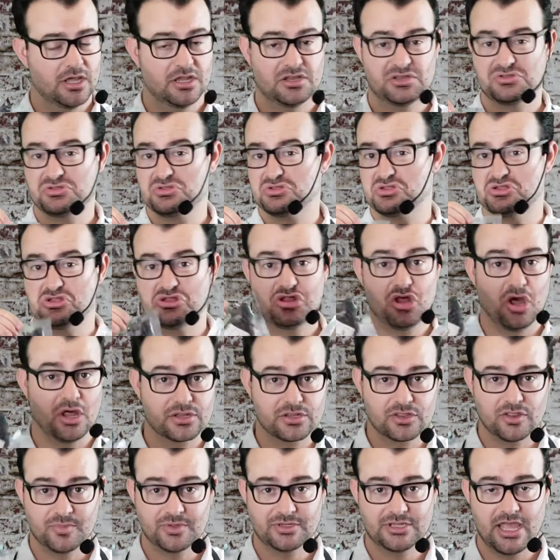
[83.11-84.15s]
It's
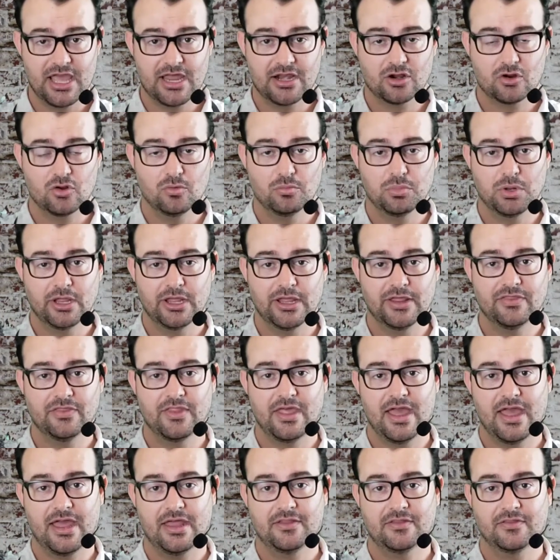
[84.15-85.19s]
just the botanical blend
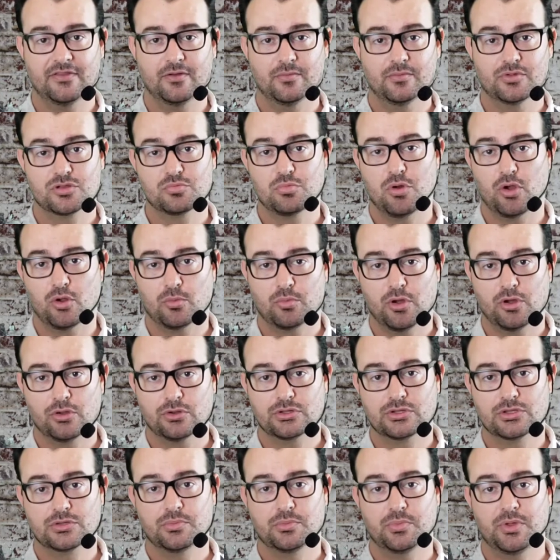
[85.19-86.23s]
that the Bespoke
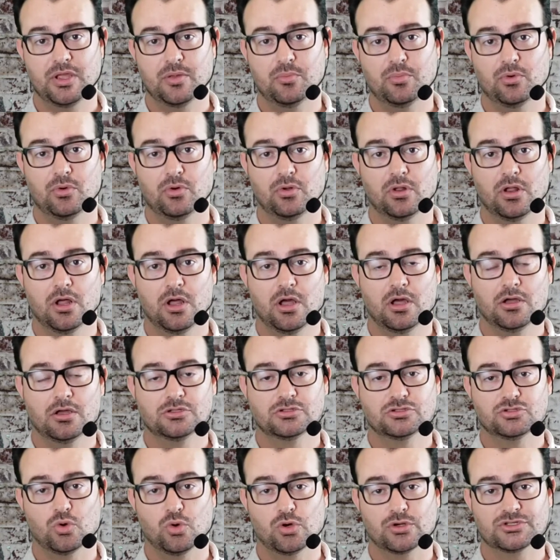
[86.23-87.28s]
Post people
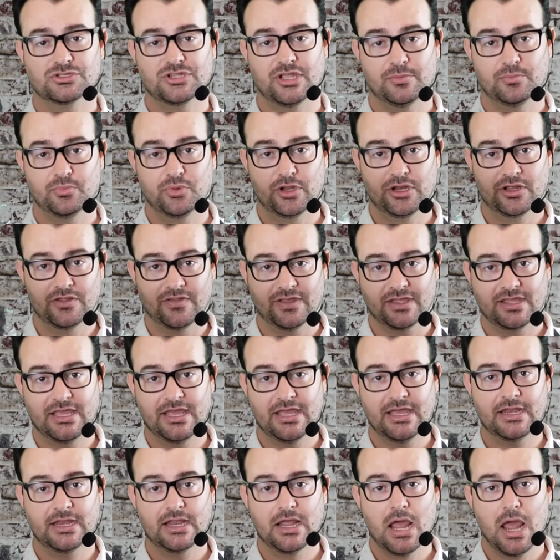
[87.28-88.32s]
sourced and put in the
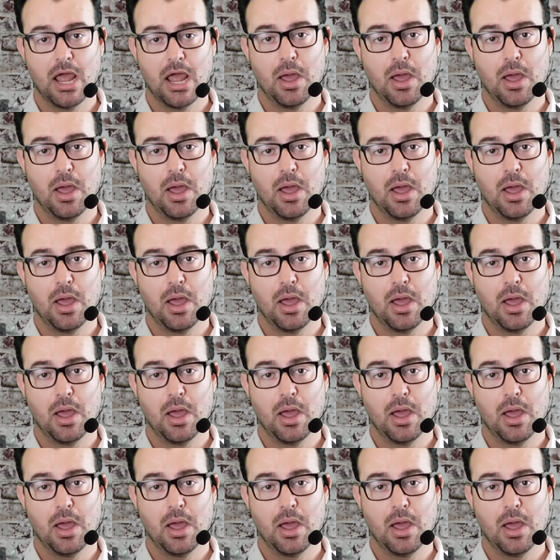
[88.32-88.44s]
kit.